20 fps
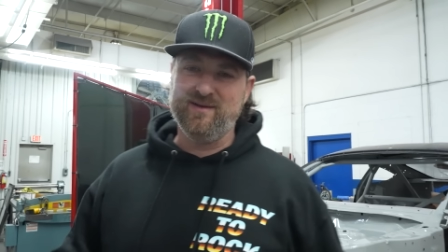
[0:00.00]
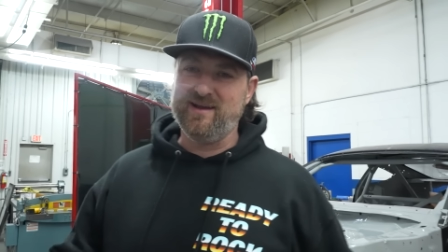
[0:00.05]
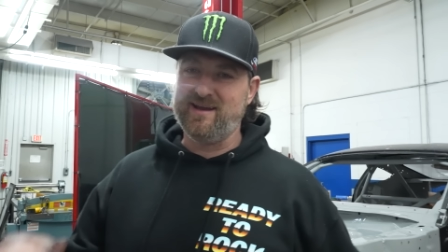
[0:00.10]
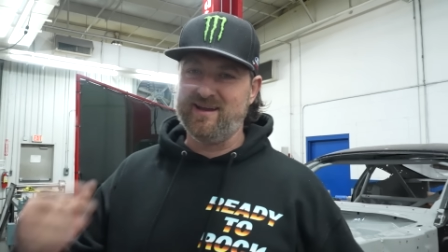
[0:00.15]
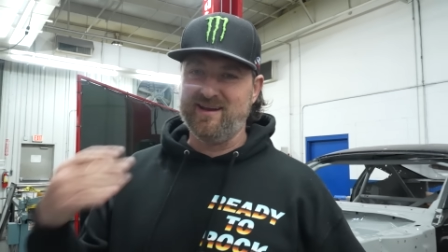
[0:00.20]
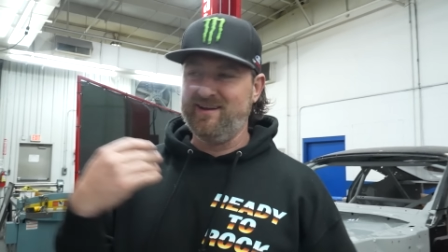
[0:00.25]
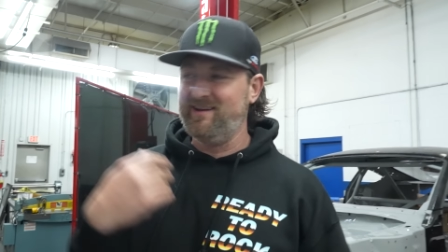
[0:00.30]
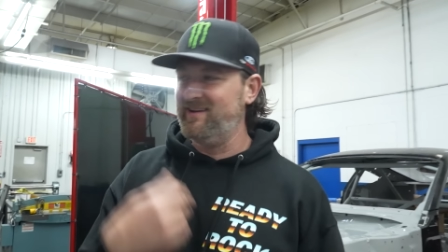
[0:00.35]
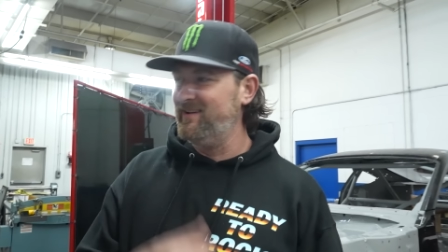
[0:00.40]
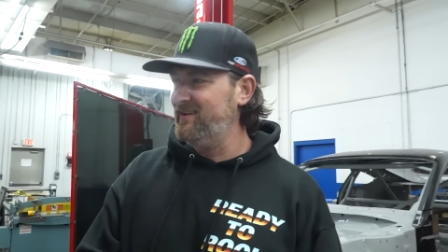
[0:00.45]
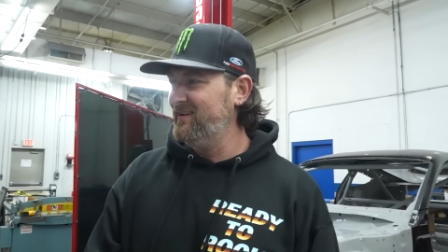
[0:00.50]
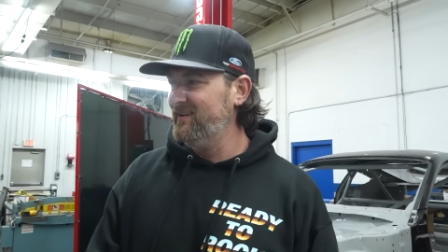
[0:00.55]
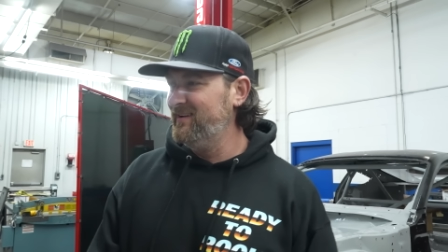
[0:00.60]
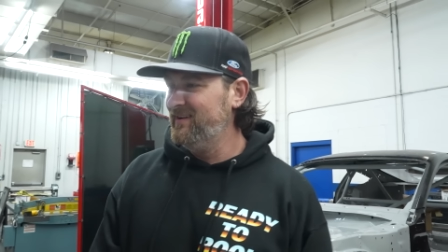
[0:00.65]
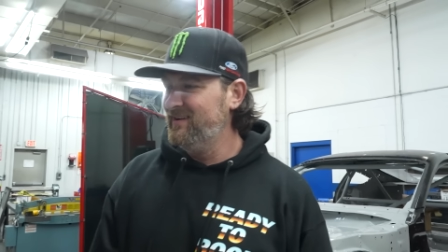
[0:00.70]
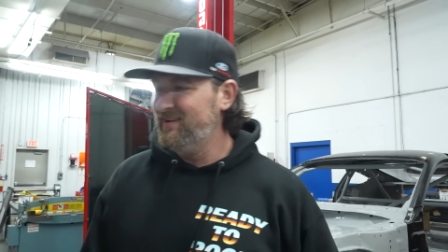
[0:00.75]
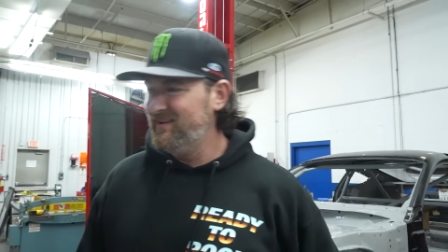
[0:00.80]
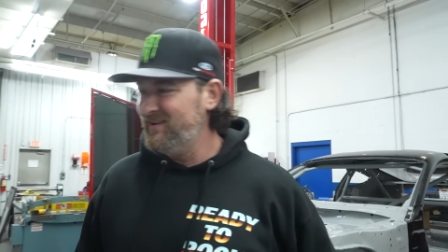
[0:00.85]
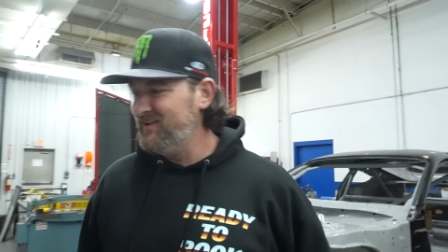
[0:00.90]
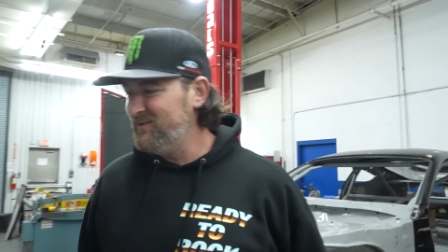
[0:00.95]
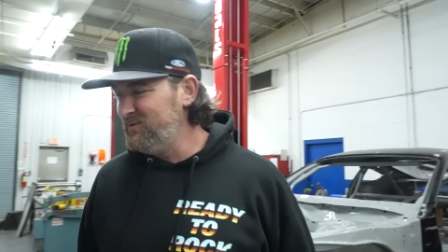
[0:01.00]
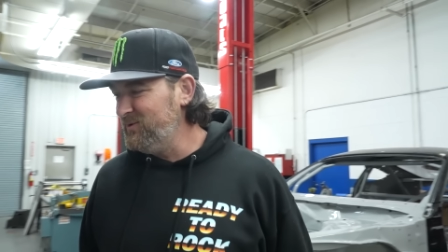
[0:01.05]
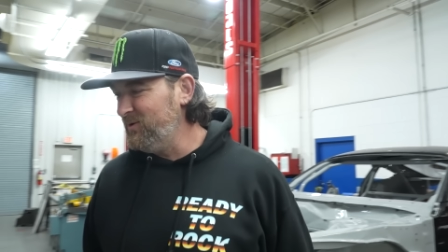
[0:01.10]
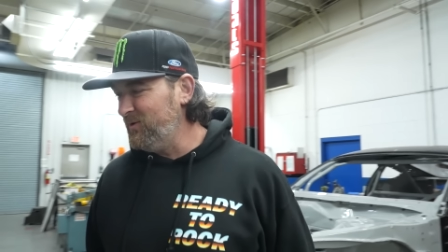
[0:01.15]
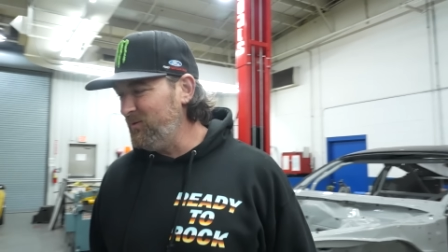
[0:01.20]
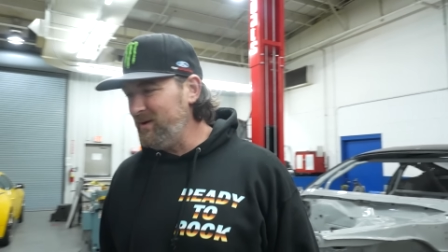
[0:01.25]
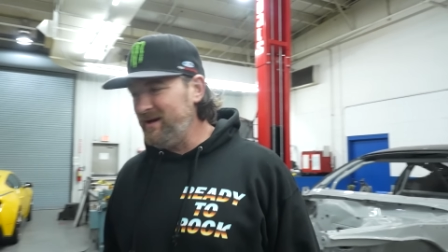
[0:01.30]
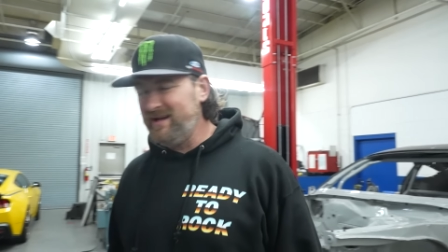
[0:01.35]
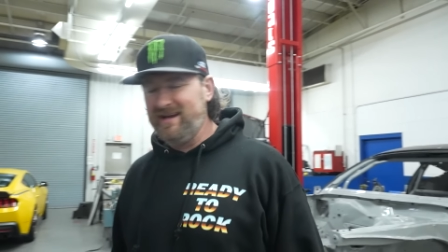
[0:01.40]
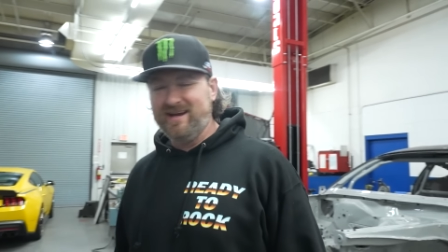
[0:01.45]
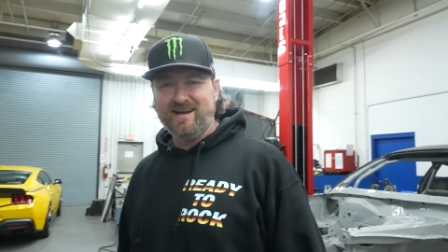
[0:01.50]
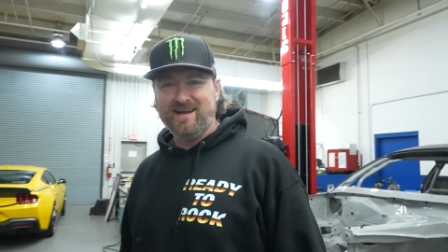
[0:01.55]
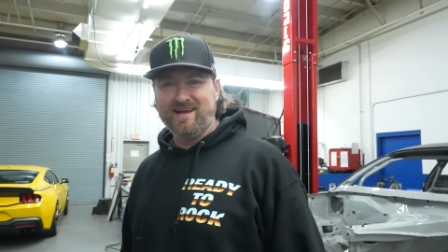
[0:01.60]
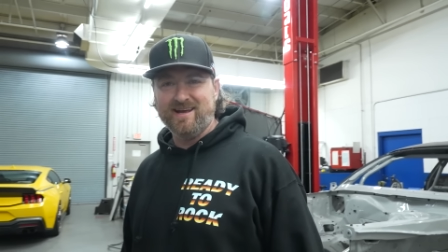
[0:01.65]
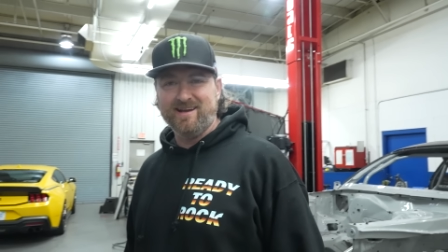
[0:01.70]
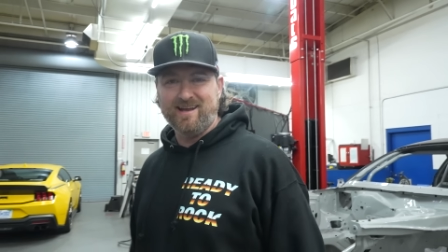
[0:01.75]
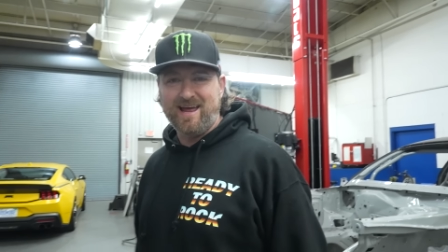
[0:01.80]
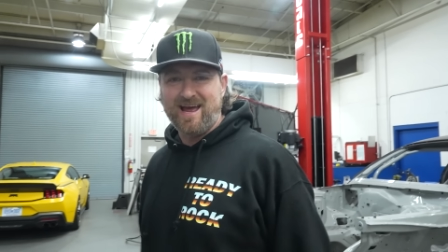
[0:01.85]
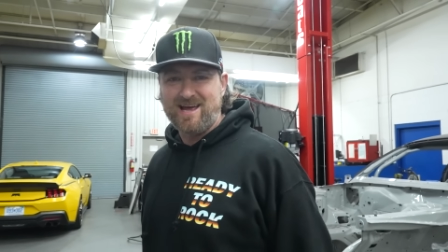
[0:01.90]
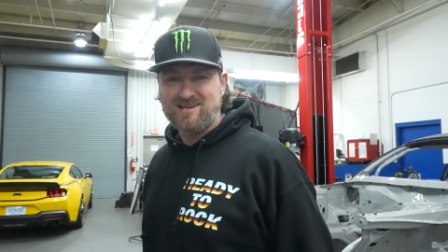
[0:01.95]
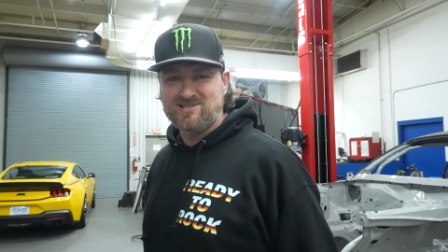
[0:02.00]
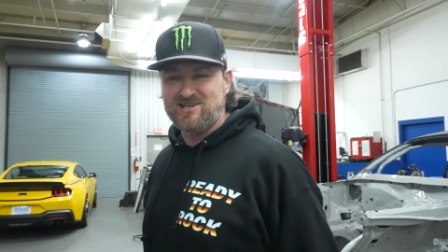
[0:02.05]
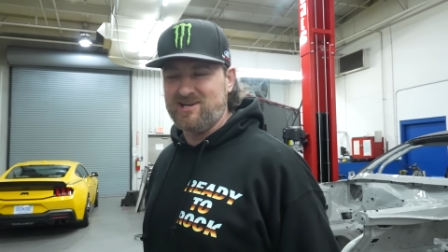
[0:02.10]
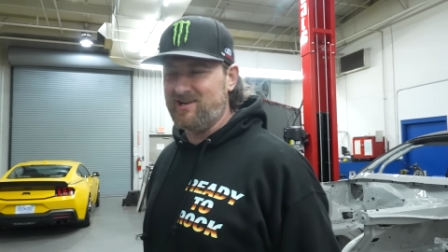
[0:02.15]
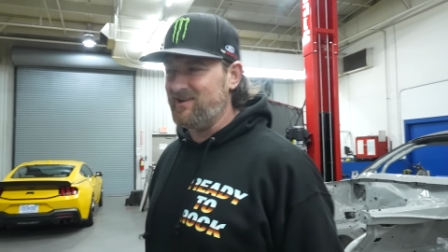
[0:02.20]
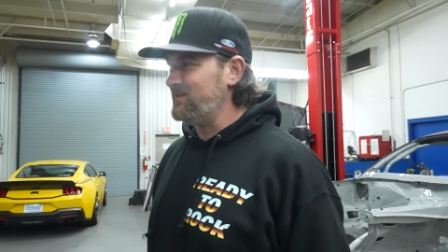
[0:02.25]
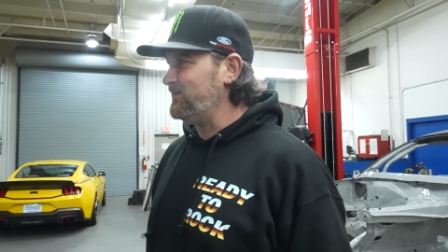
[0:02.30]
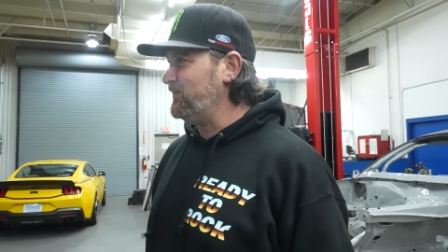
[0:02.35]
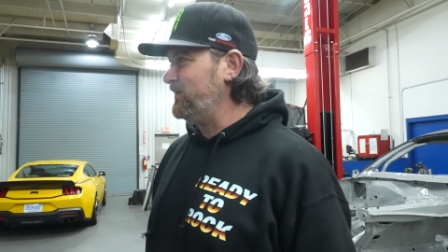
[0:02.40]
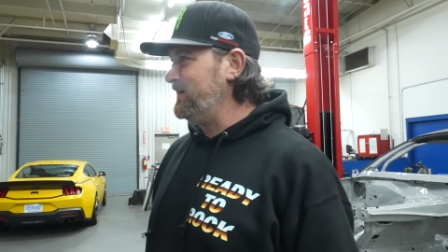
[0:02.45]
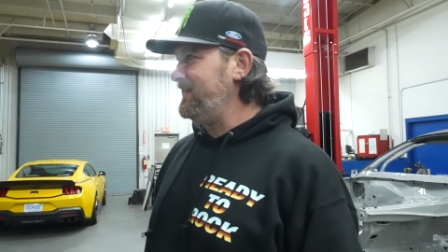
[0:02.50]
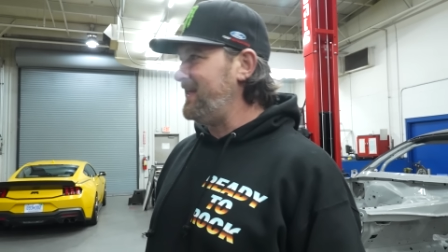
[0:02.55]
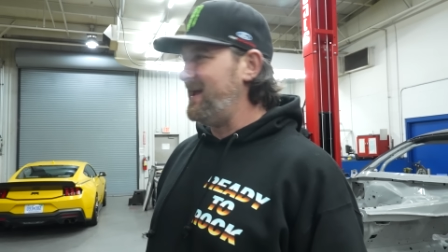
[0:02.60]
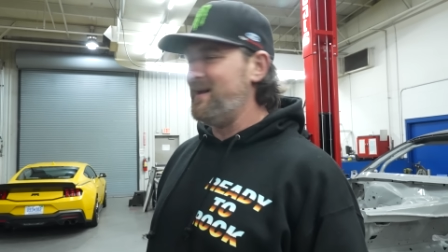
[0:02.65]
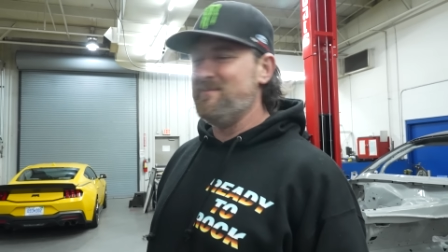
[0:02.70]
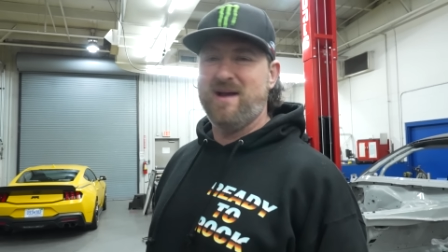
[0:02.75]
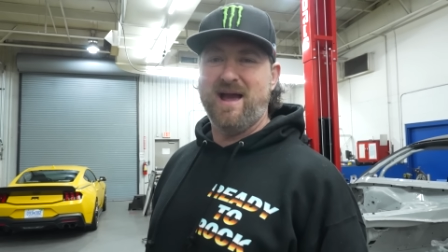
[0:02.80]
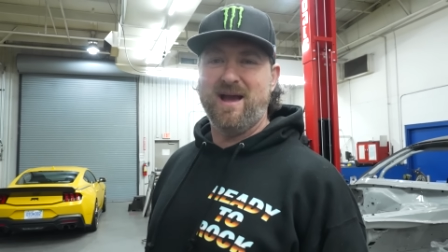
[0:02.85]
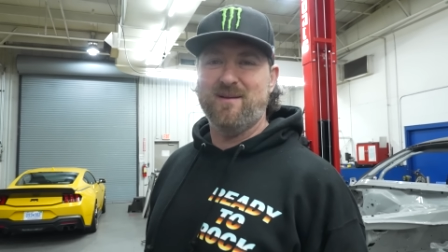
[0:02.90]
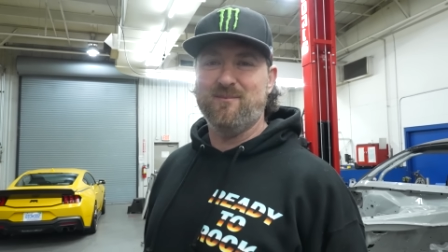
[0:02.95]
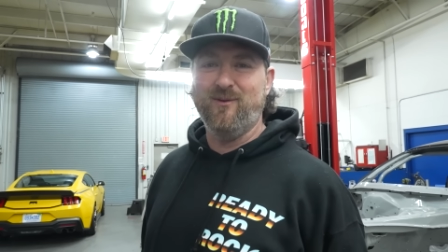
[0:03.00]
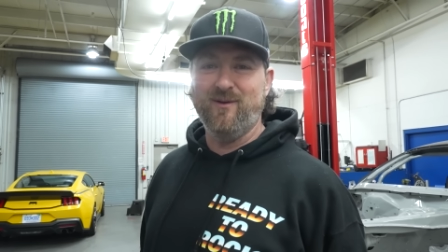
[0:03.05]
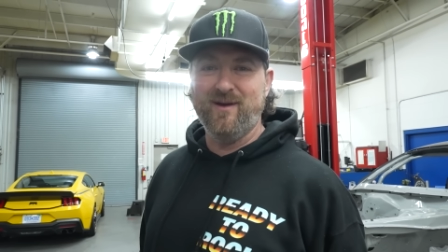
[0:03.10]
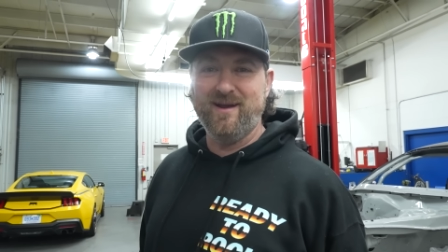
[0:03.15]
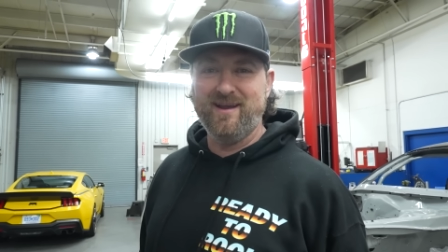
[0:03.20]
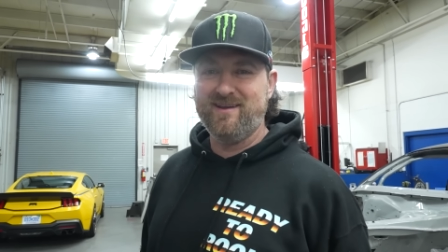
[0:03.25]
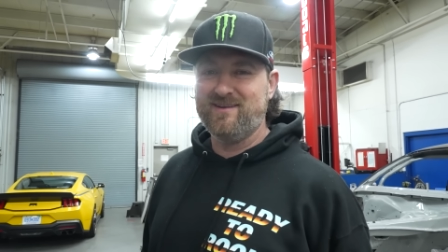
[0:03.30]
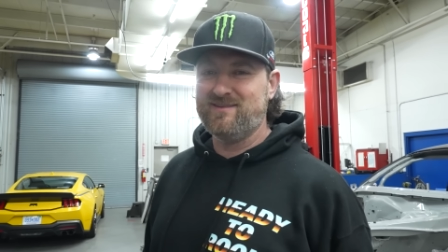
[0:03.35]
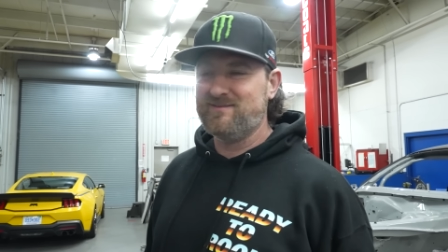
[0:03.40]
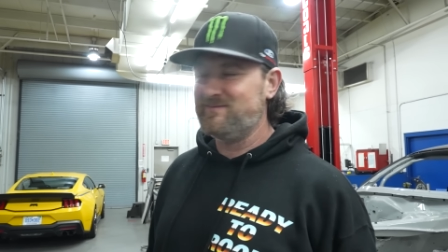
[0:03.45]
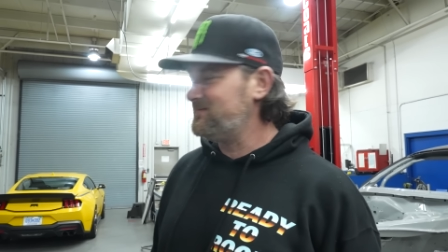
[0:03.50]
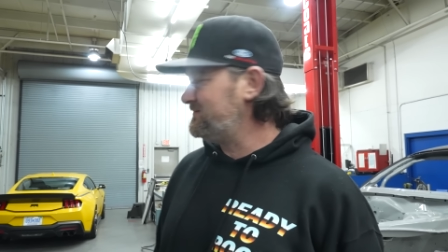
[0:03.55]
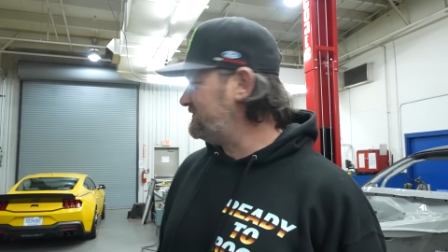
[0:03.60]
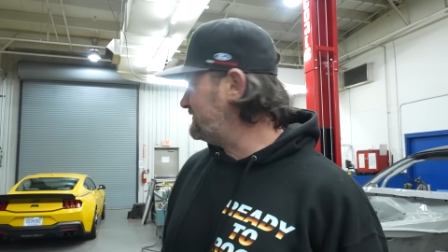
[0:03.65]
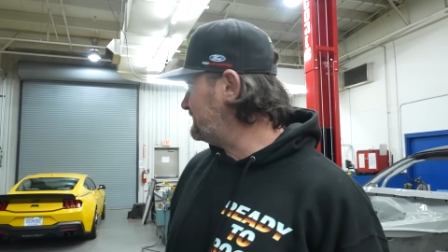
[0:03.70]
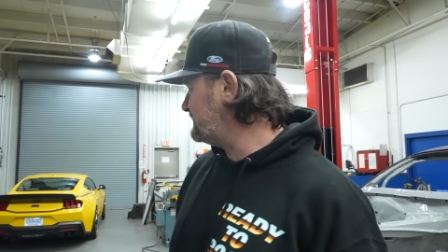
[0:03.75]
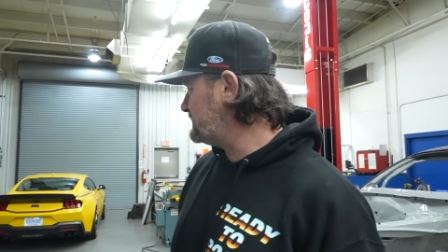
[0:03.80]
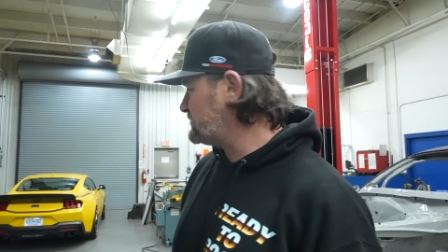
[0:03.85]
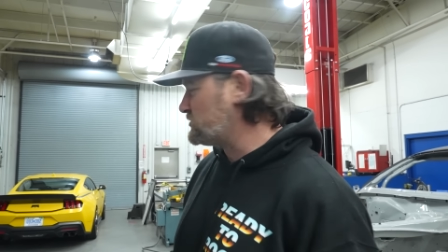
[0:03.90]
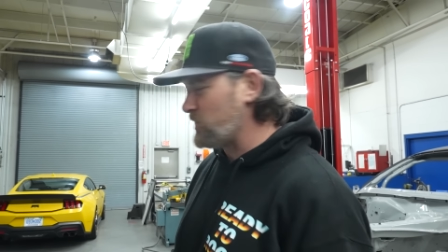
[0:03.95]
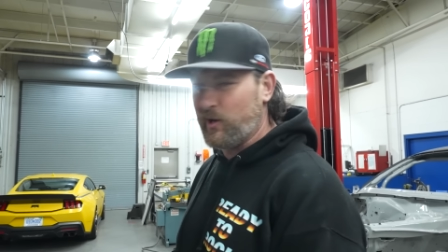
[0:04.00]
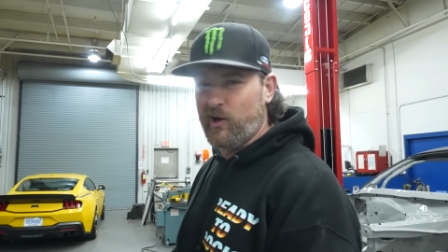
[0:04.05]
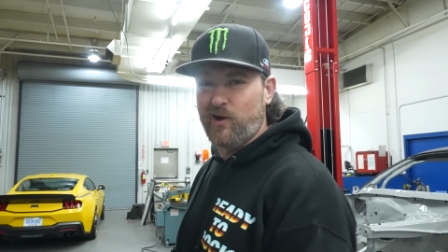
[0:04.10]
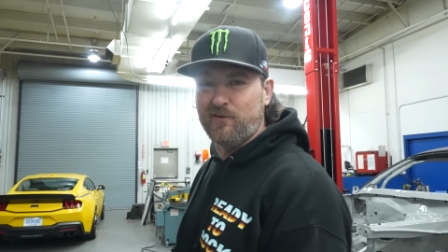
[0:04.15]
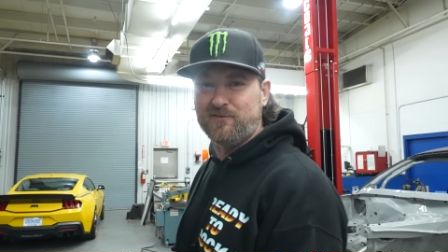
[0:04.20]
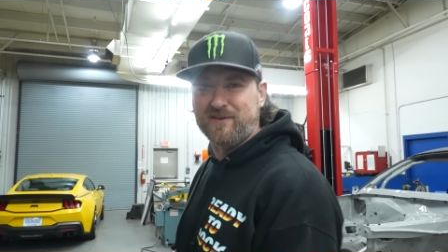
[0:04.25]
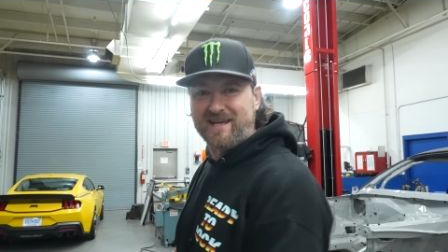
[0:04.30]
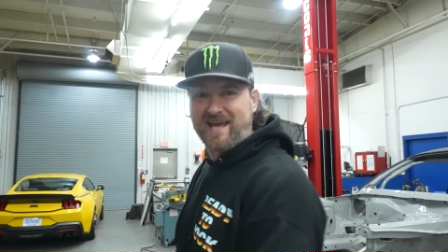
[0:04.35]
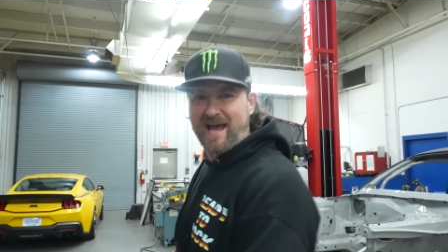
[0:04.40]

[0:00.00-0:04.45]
we can do what we did again last year and win that bad boy straight off the